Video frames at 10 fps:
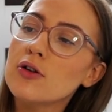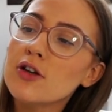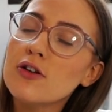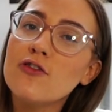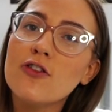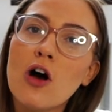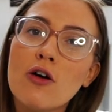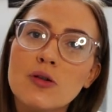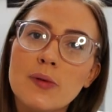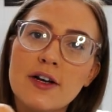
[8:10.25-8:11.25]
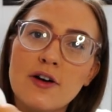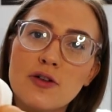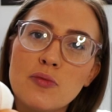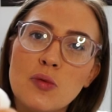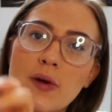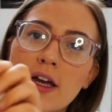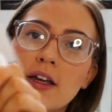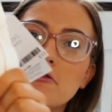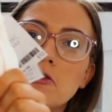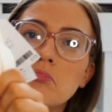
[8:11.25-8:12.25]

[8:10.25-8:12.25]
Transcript: Look at the floral print on the mummy